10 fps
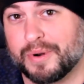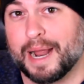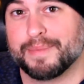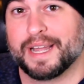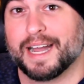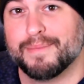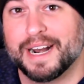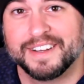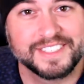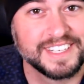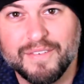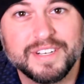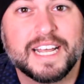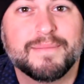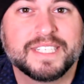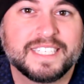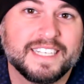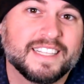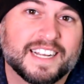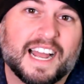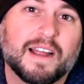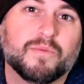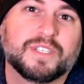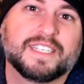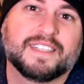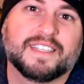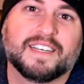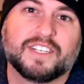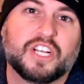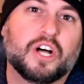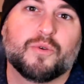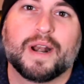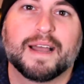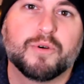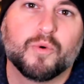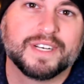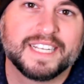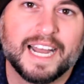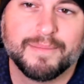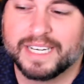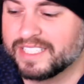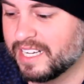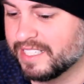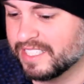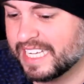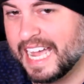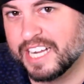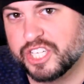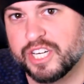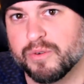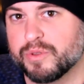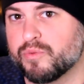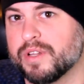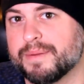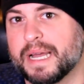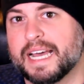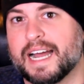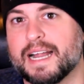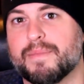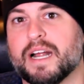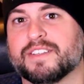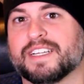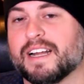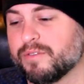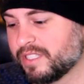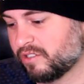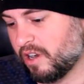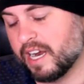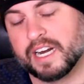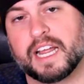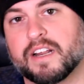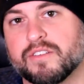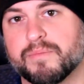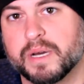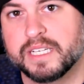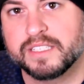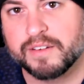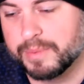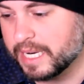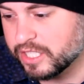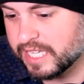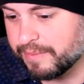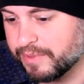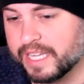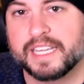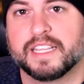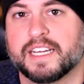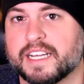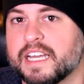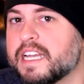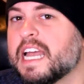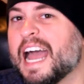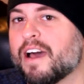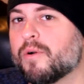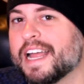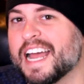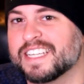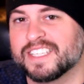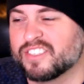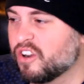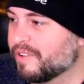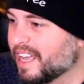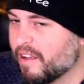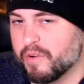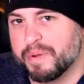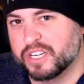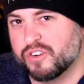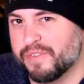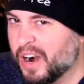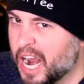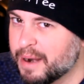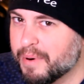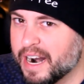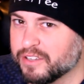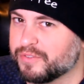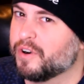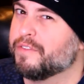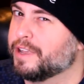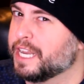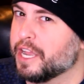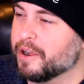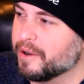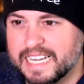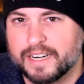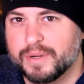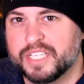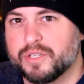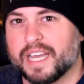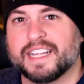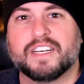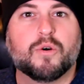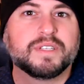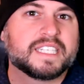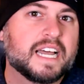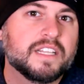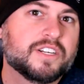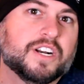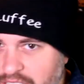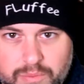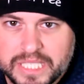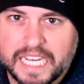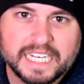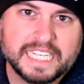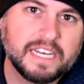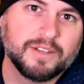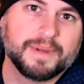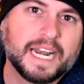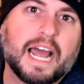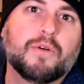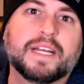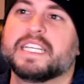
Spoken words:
crappy eyebrows. Every time I see it, like I was in a Dollarama one time and I saw this cashier with really bad eyebrows and I was trying to hand her the money and stuff, but I just kept thinking like, how do I ask this girl if I can have a picture of her eyebrows for a video? How do I do that? And no one's telling her. Someone's got to tell them. And how do I